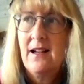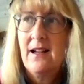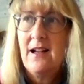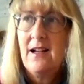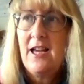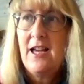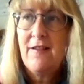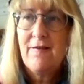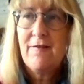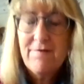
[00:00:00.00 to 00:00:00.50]

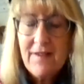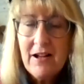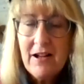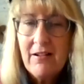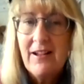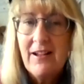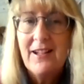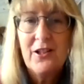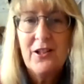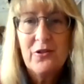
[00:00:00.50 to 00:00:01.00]
it felt
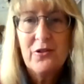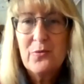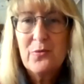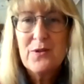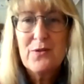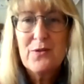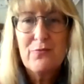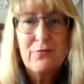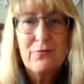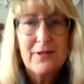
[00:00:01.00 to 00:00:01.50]
like God was
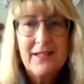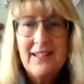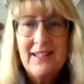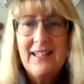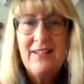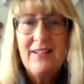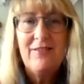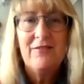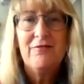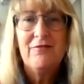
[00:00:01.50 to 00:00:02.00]

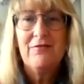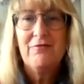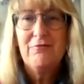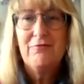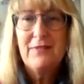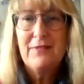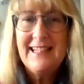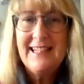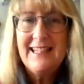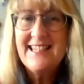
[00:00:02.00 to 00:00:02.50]
really,
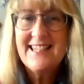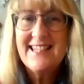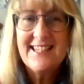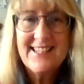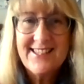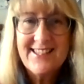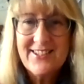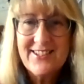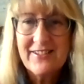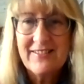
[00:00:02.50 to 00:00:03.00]
really
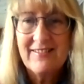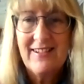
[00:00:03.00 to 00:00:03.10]
distant,